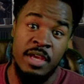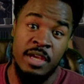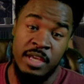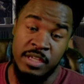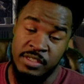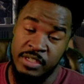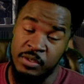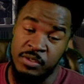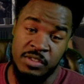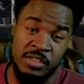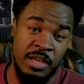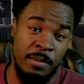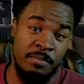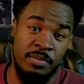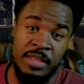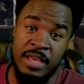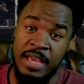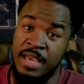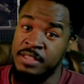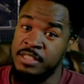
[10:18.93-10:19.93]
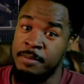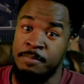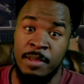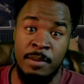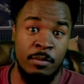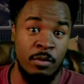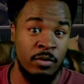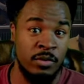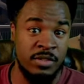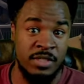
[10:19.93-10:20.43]
because there's some things that
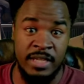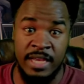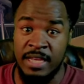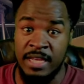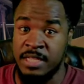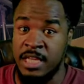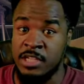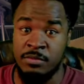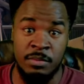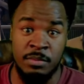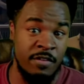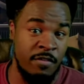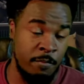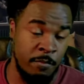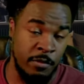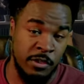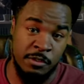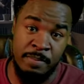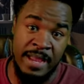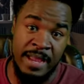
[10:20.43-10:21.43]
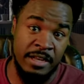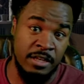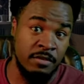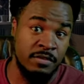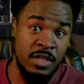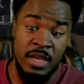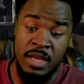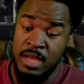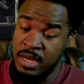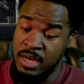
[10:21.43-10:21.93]
people are saying things from different
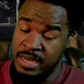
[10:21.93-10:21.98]
perspectives.